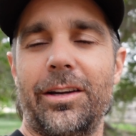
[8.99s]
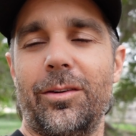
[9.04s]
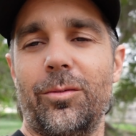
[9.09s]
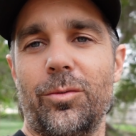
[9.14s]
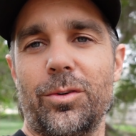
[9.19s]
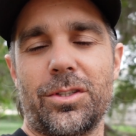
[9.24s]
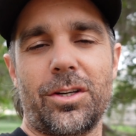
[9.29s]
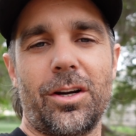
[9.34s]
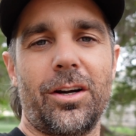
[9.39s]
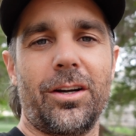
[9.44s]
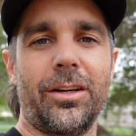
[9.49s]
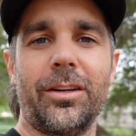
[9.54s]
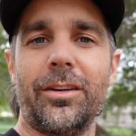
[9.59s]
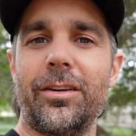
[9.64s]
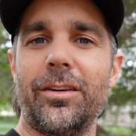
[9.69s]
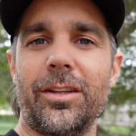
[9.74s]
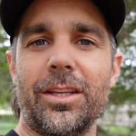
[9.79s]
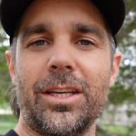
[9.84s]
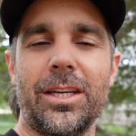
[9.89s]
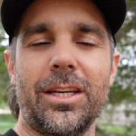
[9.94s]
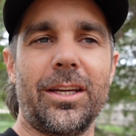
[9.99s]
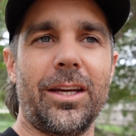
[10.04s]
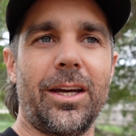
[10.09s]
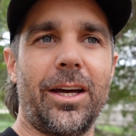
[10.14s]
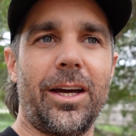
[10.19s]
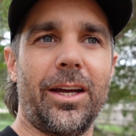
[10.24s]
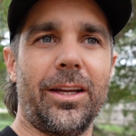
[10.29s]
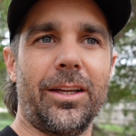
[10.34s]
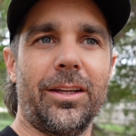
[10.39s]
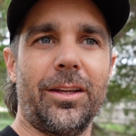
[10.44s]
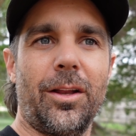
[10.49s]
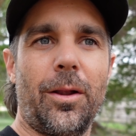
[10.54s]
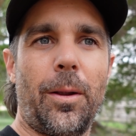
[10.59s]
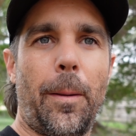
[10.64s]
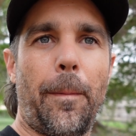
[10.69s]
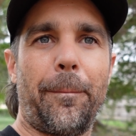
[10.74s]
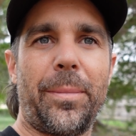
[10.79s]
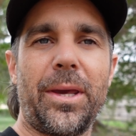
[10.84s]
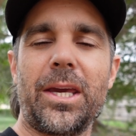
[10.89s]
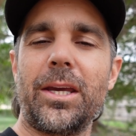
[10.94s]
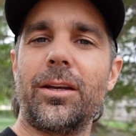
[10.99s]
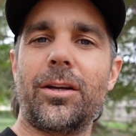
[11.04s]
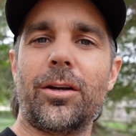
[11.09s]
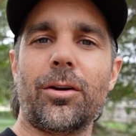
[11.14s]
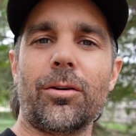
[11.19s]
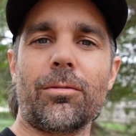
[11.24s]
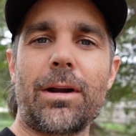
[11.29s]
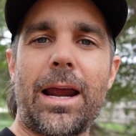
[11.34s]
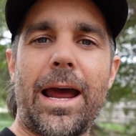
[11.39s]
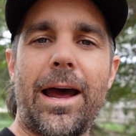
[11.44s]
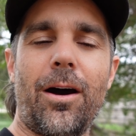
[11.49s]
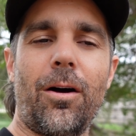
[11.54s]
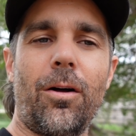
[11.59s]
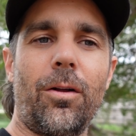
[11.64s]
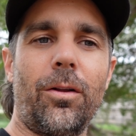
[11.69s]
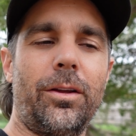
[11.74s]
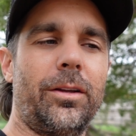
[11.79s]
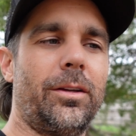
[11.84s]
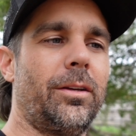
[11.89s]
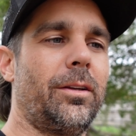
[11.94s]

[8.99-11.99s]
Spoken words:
We're starting the pig corral.